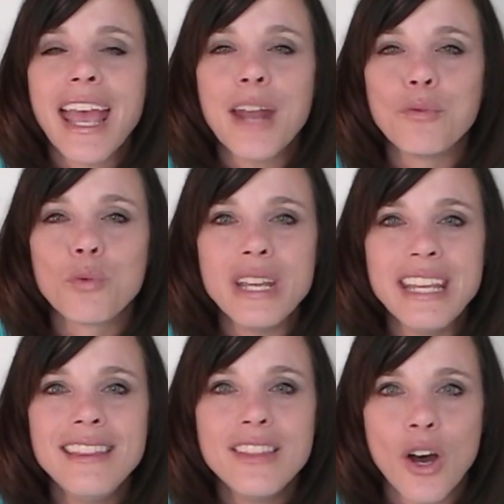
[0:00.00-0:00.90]
and
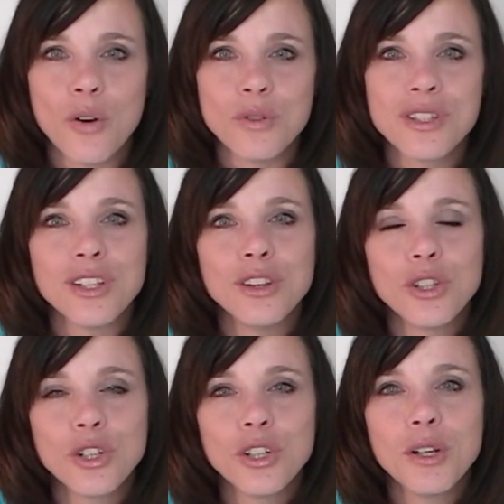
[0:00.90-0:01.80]
read those to
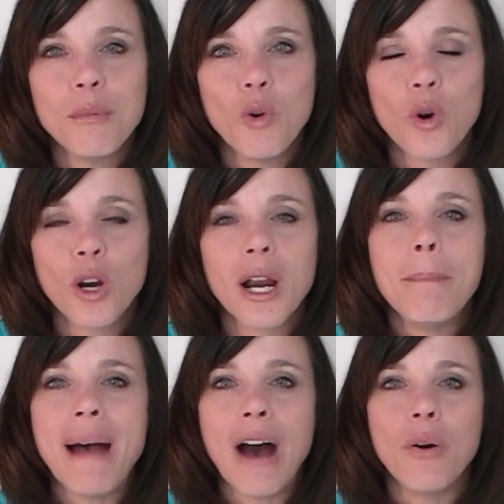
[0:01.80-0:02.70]
learn more
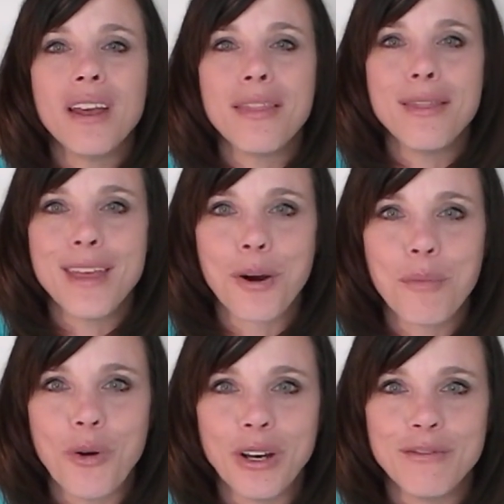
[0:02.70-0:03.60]
about their
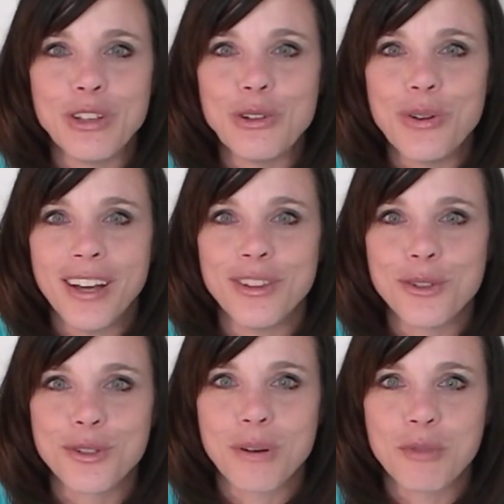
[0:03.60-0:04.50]
point of view on
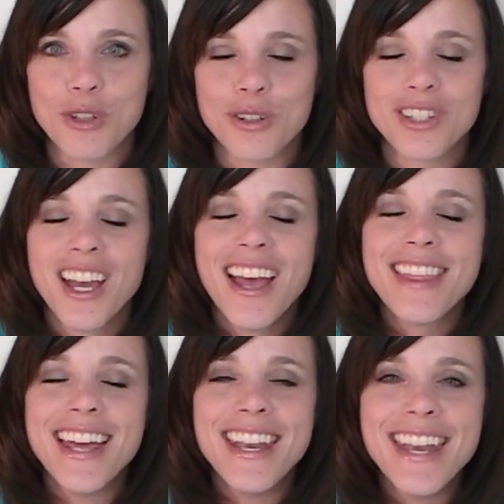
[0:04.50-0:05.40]
those scriptures.
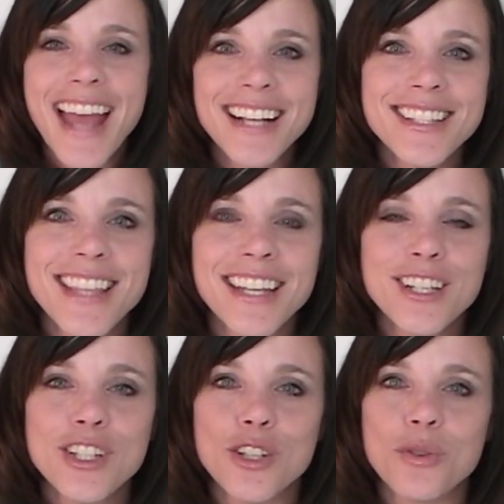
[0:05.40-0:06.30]
The next thing
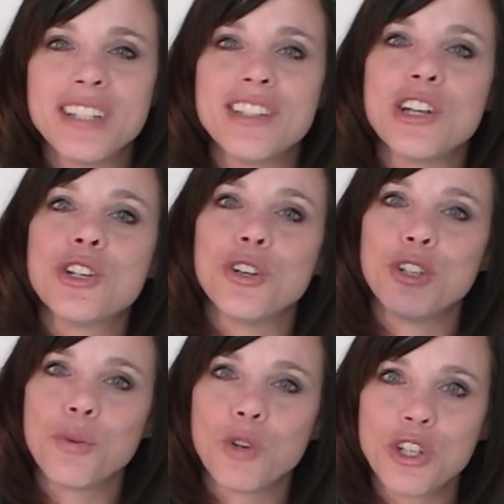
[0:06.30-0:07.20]
to do is to turn
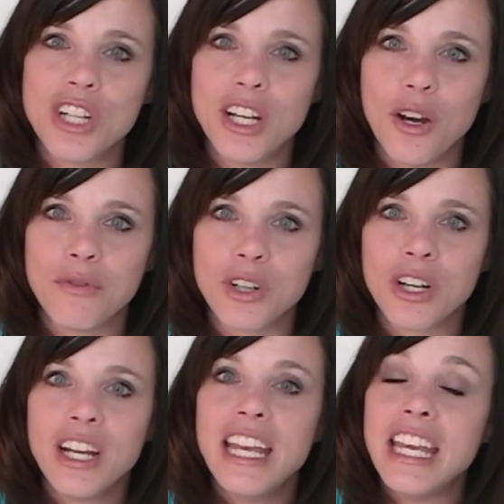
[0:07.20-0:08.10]
your worksheet
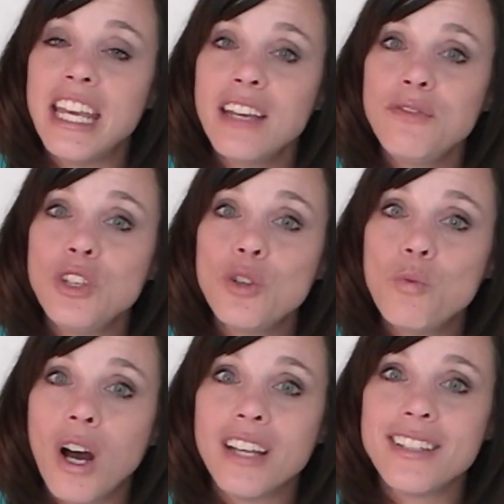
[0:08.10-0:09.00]
over. If you
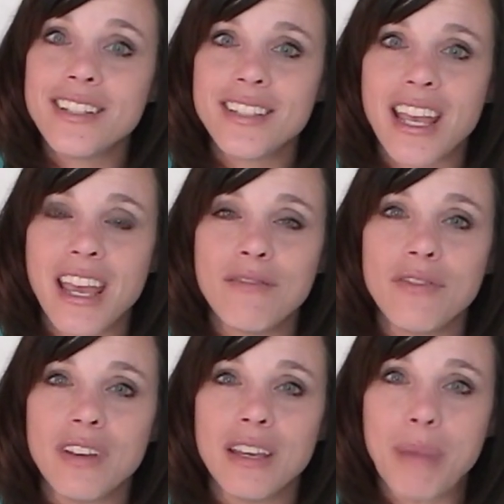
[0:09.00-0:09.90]
want to save
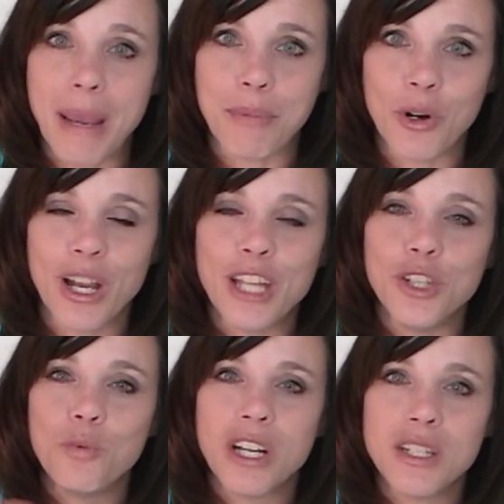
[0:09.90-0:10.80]
paper and
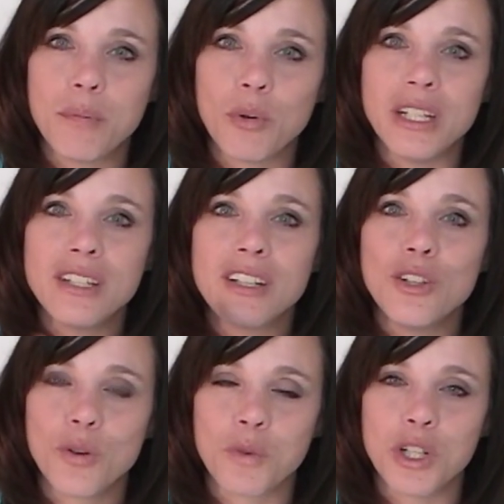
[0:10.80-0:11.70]
you want to print
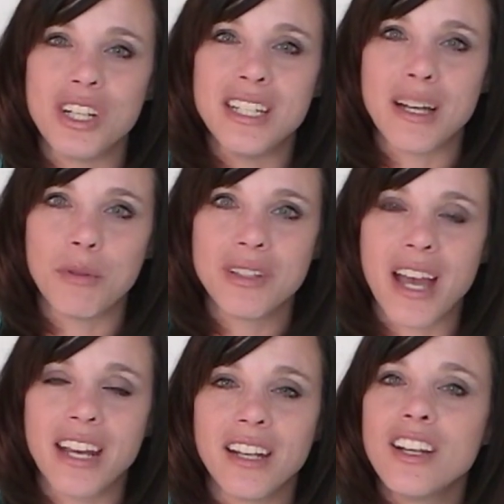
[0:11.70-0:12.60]
your worksheet
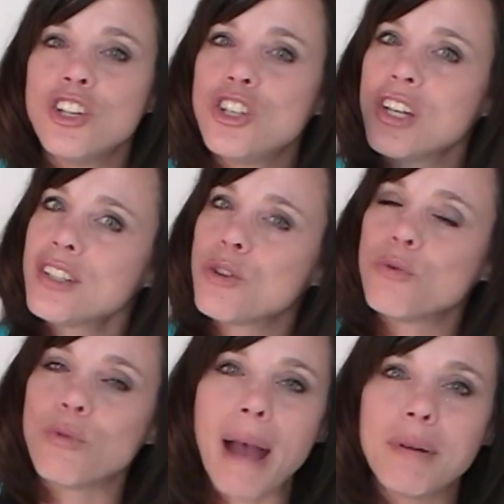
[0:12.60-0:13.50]
double-sided, just
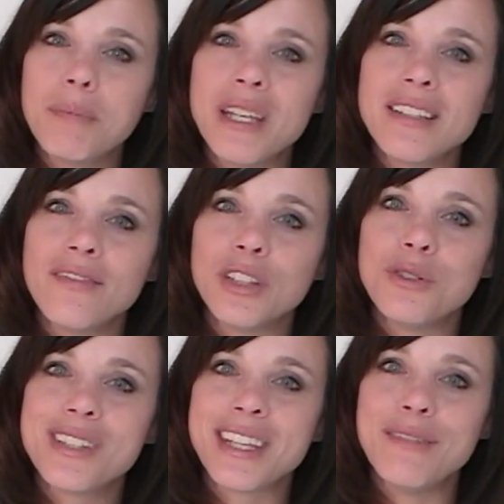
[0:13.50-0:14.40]
grab a piece of
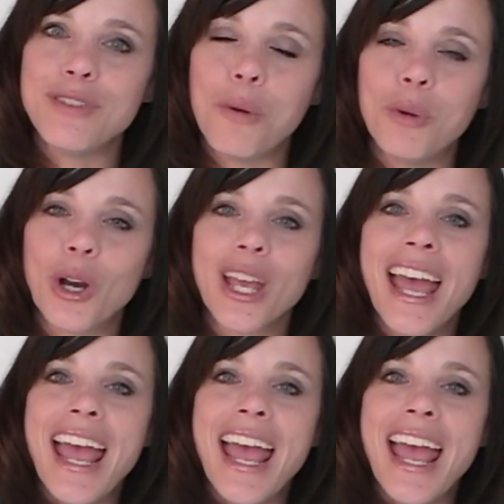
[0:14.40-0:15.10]
loose leaf notebook